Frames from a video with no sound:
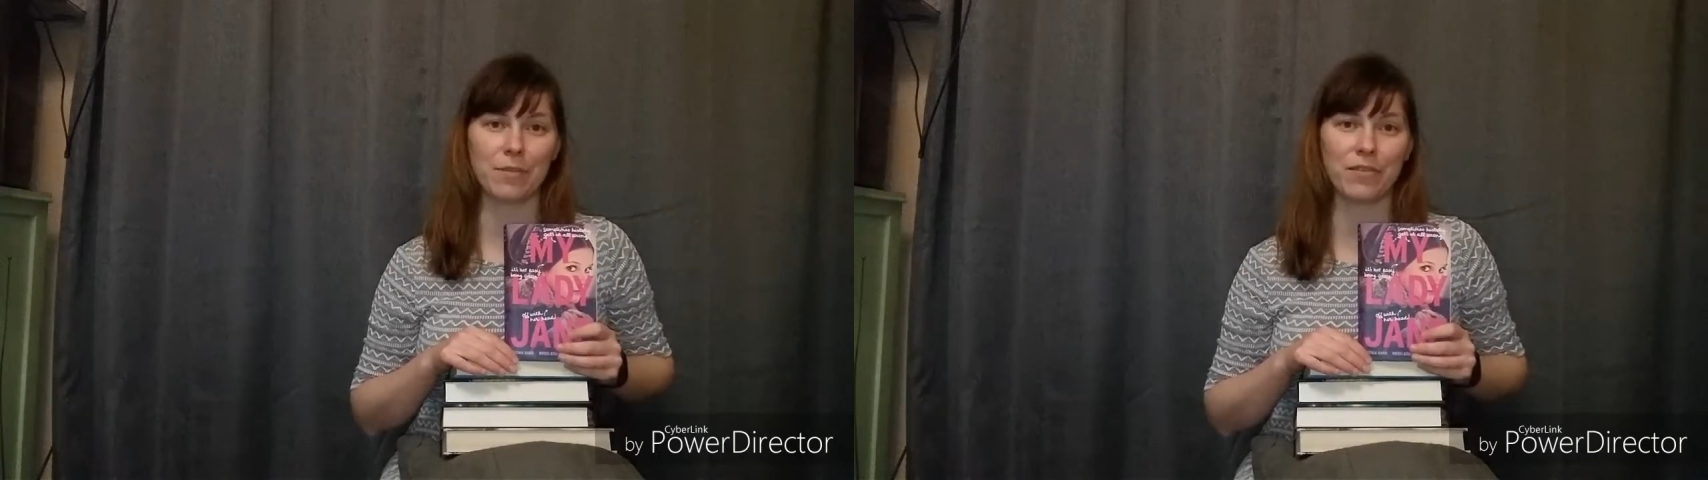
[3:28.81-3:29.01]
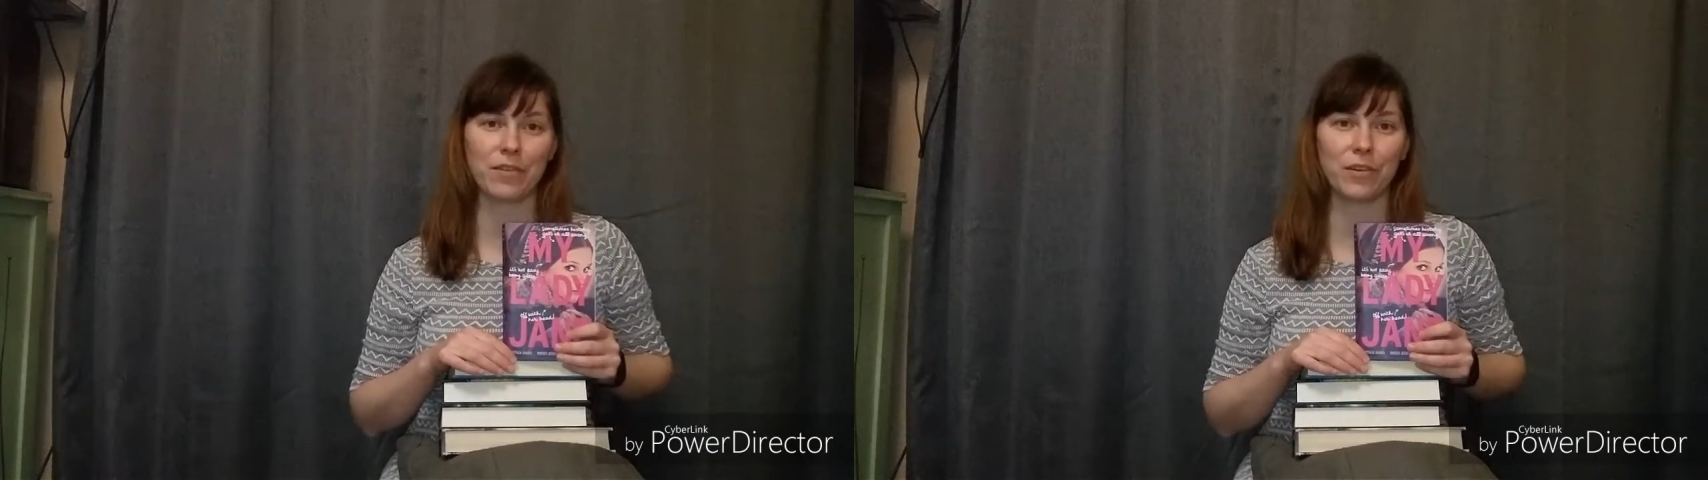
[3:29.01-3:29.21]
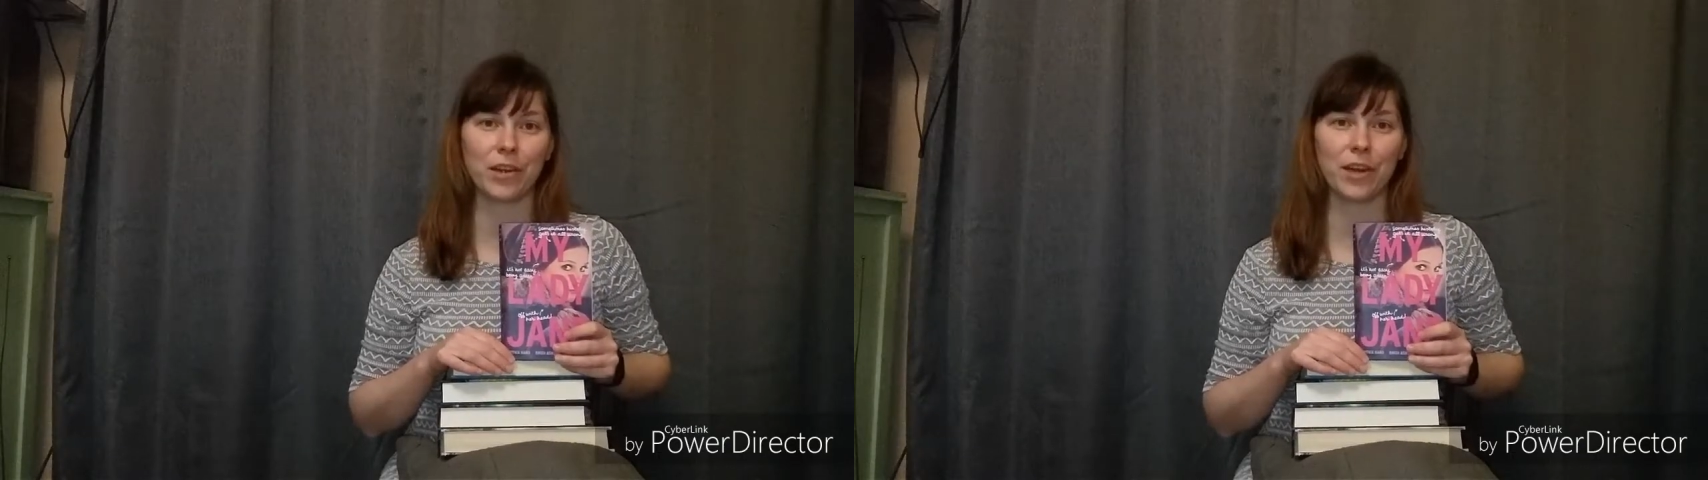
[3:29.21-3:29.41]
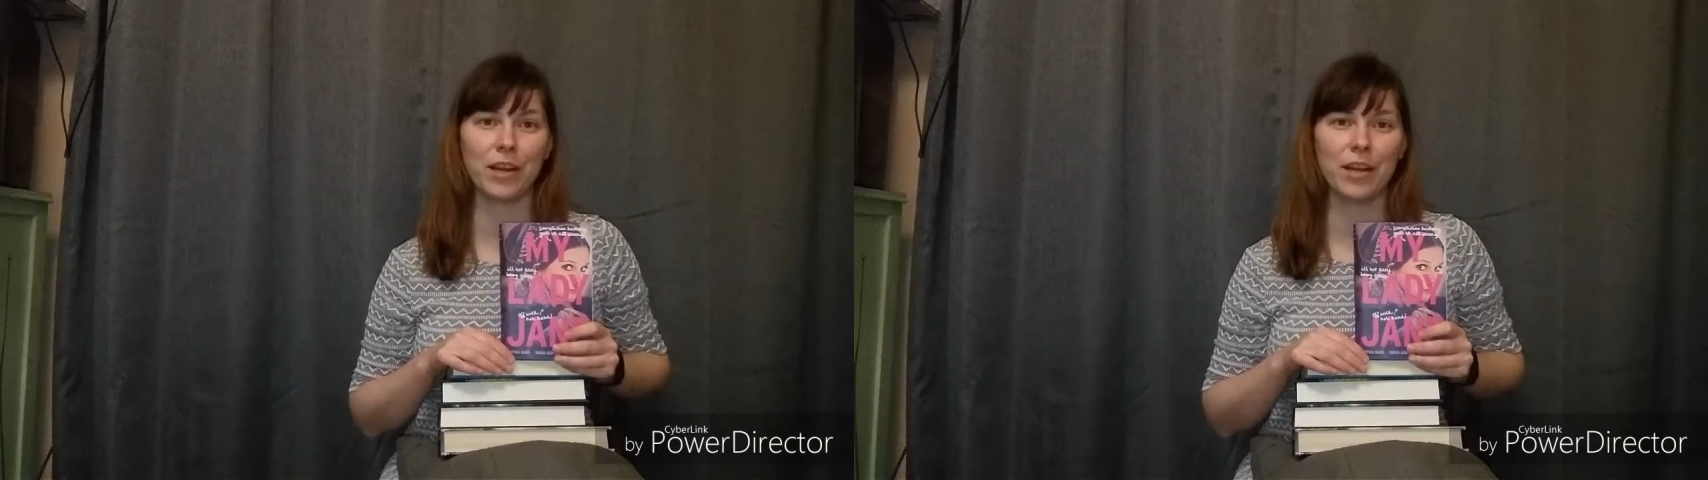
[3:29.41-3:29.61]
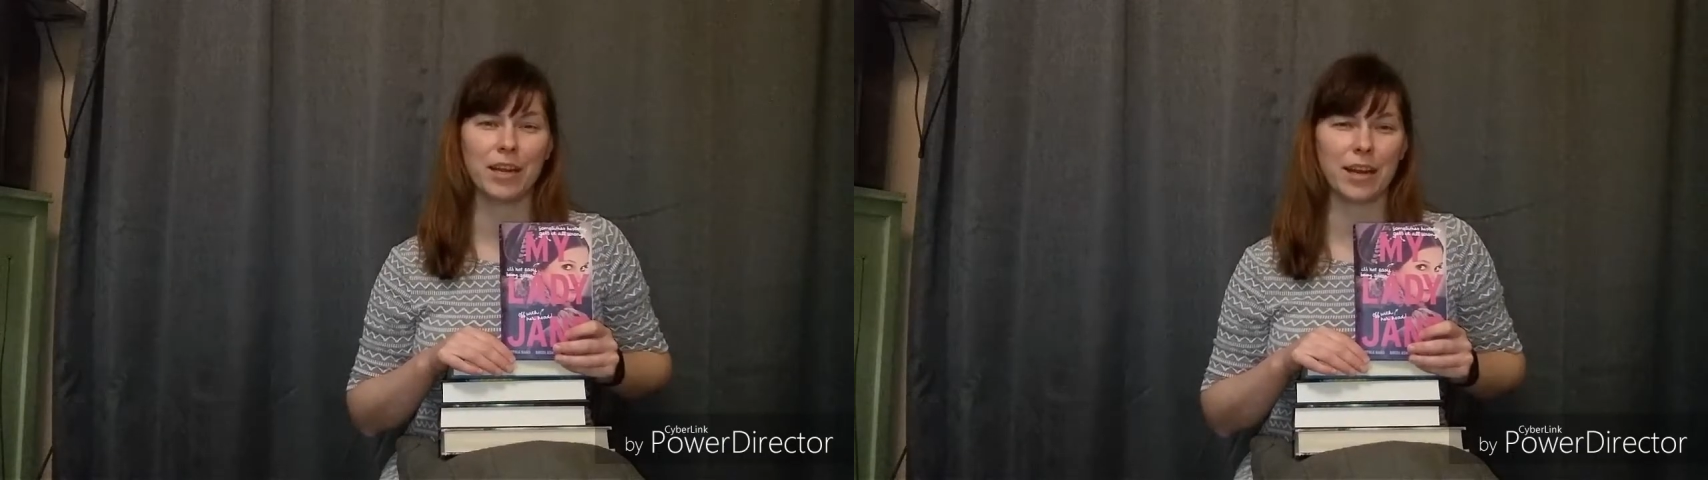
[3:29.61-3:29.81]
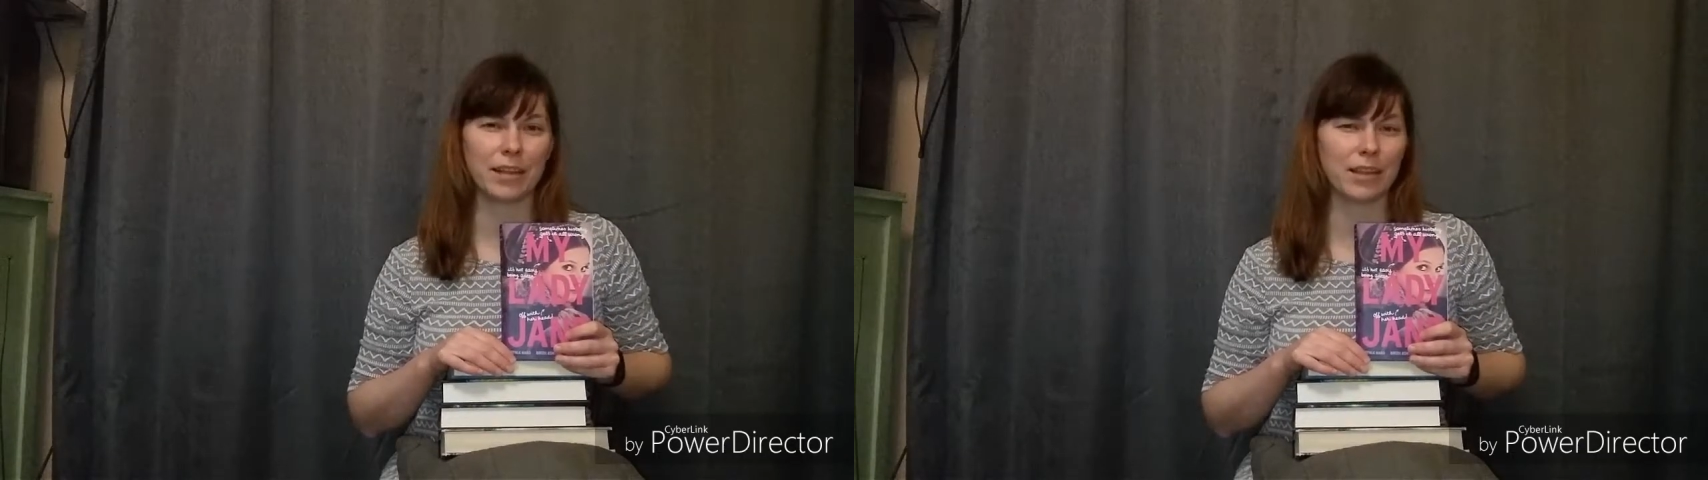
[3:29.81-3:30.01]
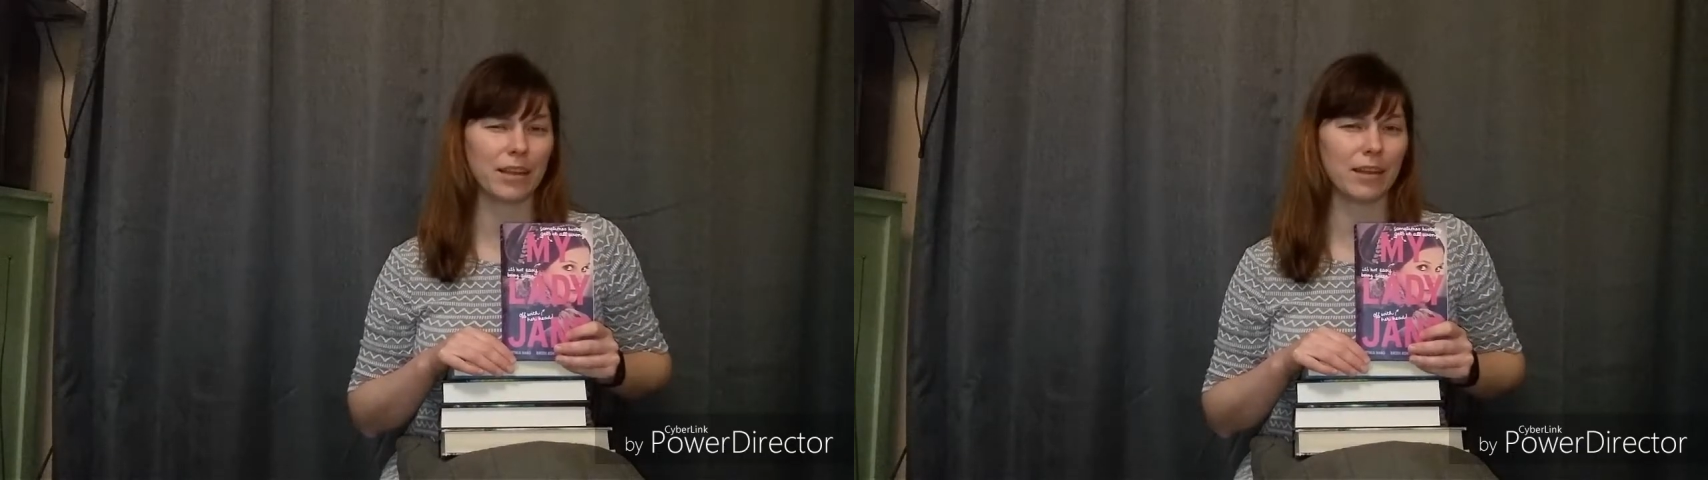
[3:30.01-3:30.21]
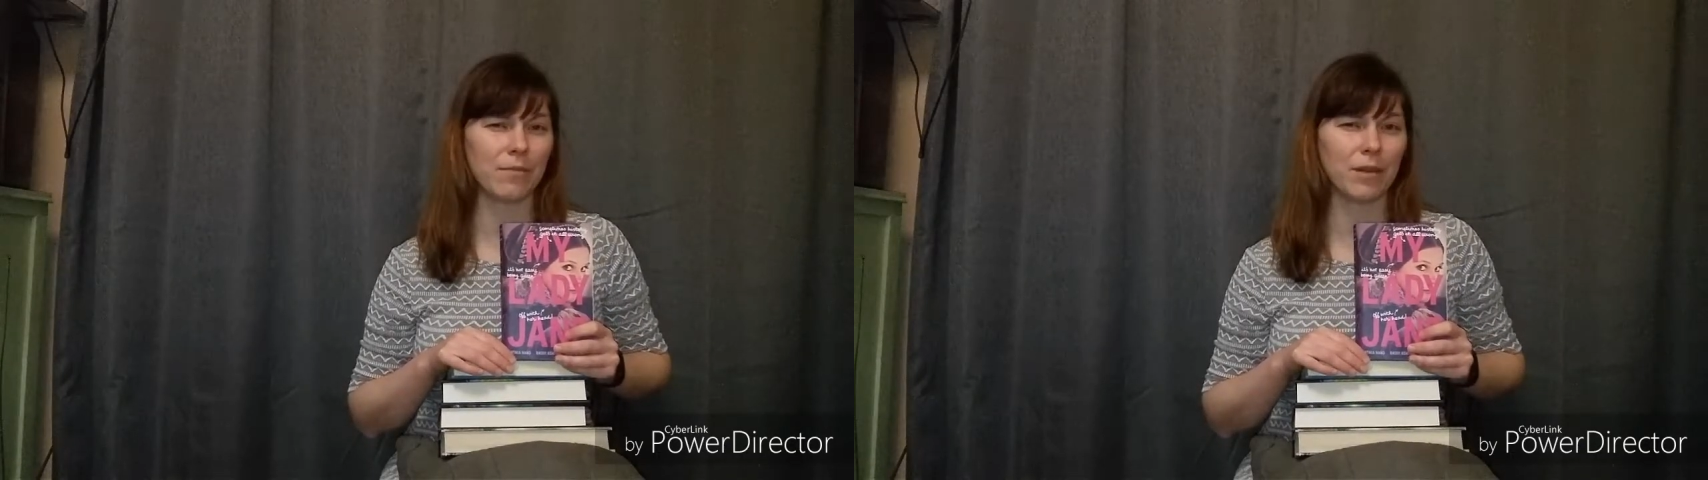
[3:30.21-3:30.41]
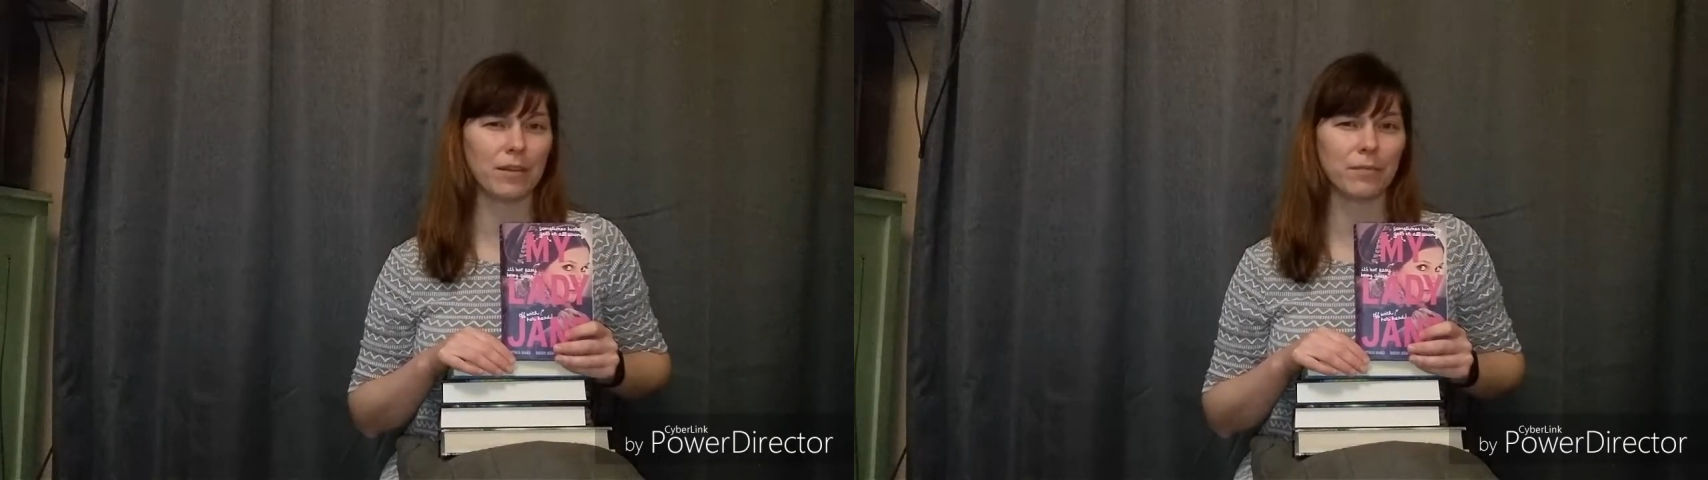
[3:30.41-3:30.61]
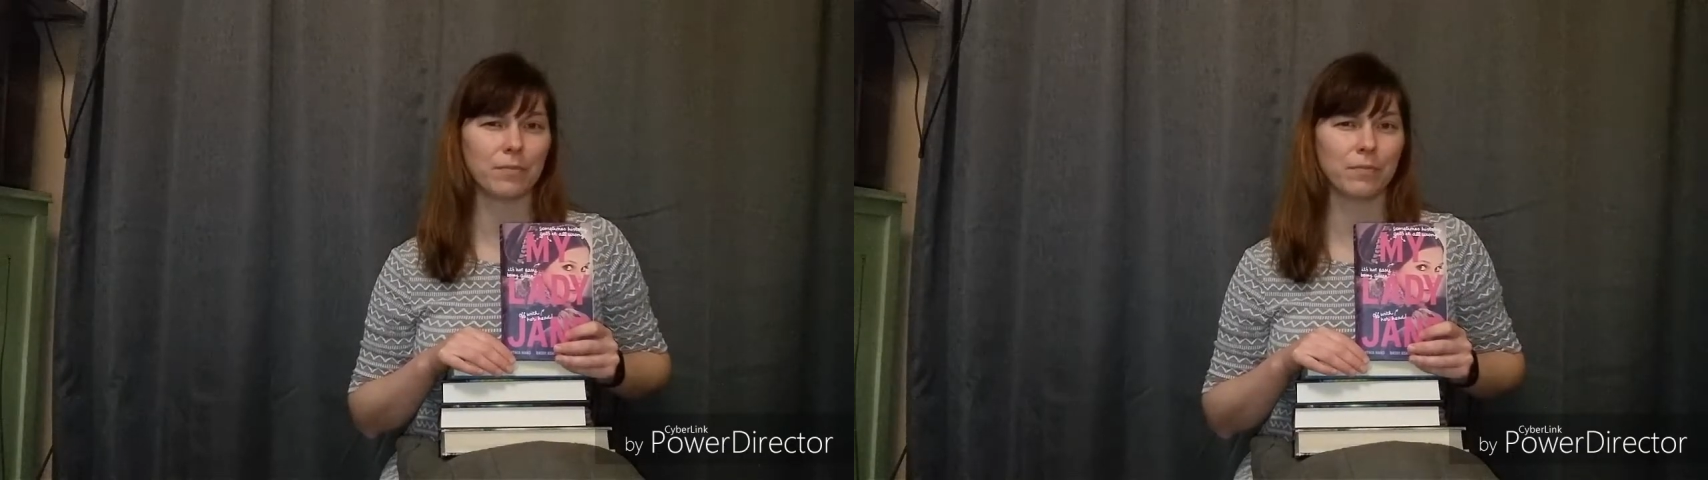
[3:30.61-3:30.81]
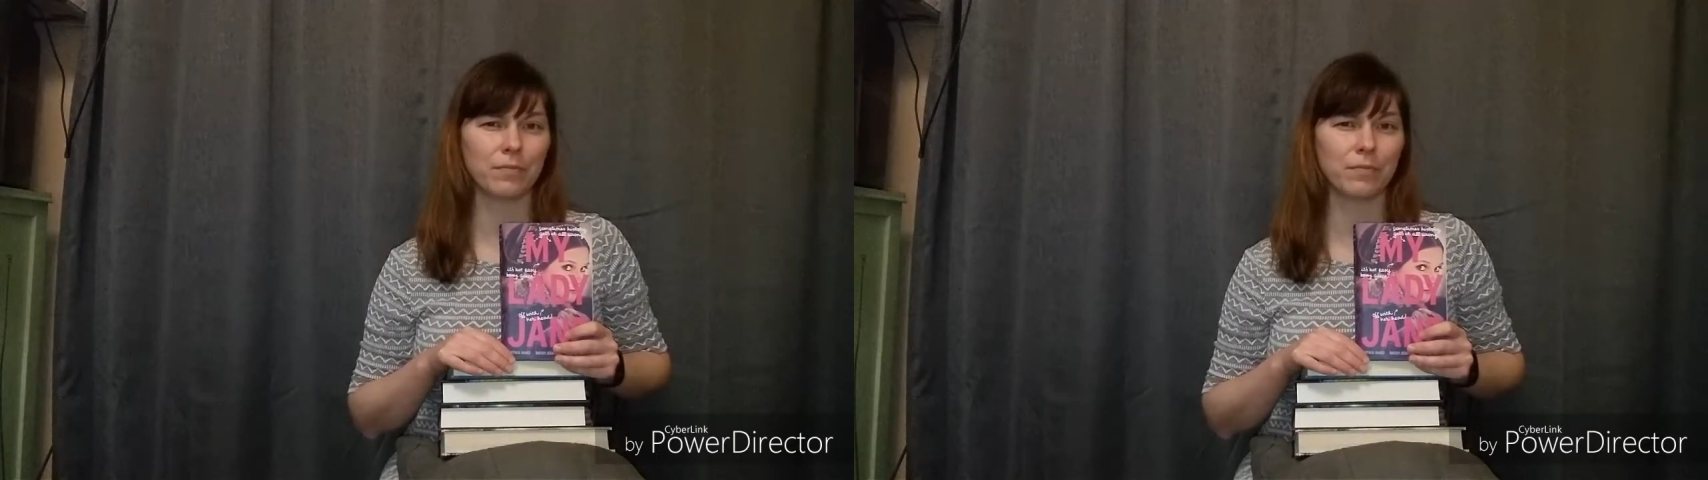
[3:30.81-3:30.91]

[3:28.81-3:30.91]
before. I think it might have,